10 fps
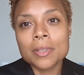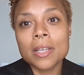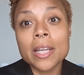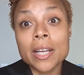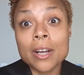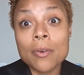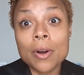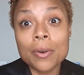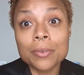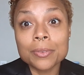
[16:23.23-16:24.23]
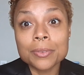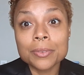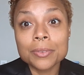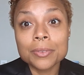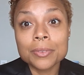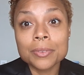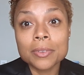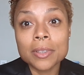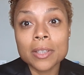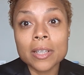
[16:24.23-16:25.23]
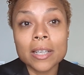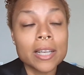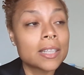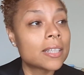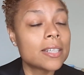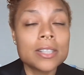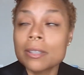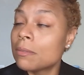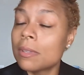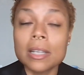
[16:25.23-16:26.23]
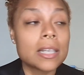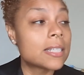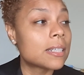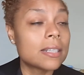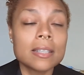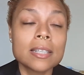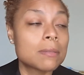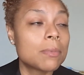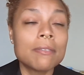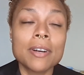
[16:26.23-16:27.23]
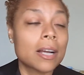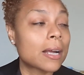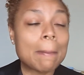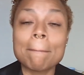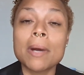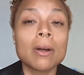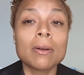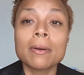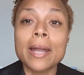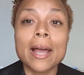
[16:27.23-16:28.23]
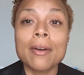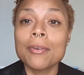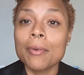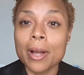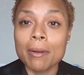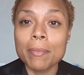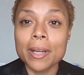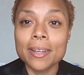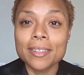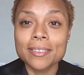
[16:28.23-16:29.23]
Let it go on. Let this listen, this motherfucker can burn down around me.